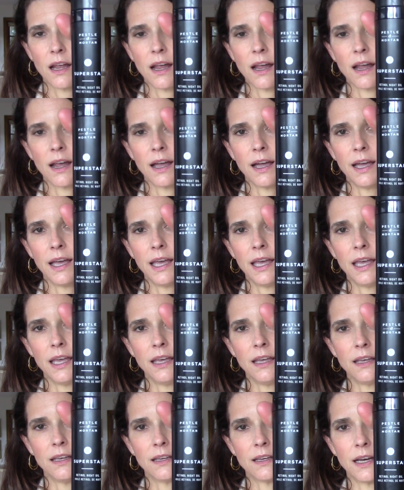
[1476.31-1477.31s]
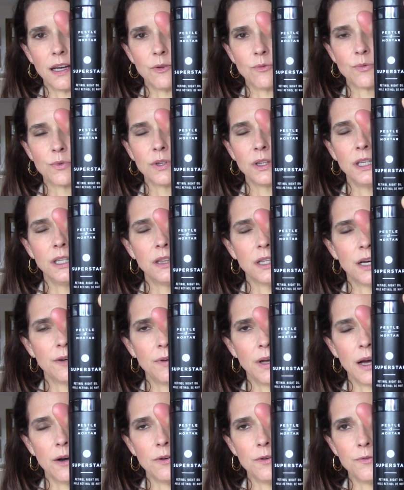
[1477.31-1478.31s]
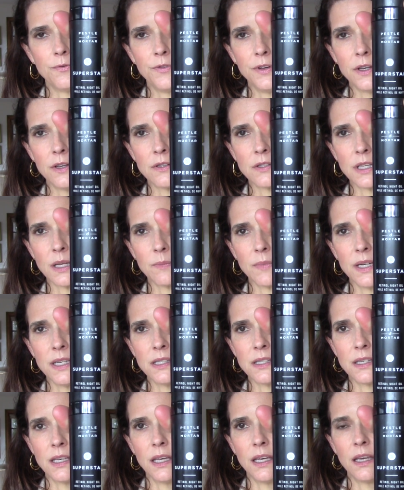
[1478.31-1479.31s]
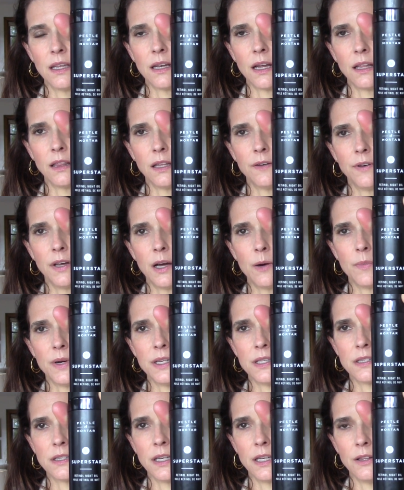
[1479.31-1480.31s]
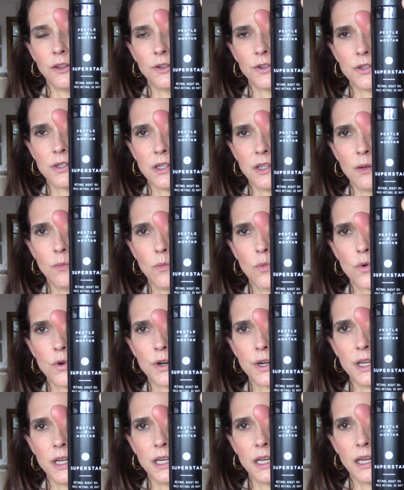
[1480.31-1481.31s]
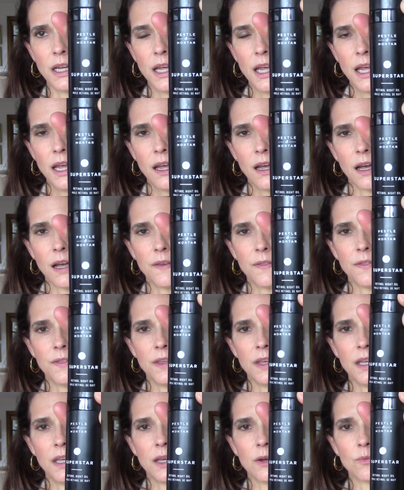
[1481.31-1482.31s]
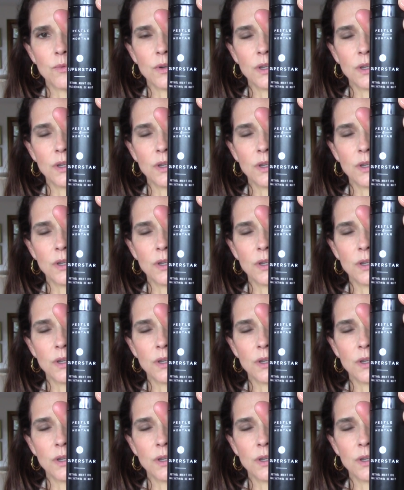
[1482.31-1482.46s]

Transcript: I, I really love how it feels on my skin. I love how my skin looks in the morning. I think it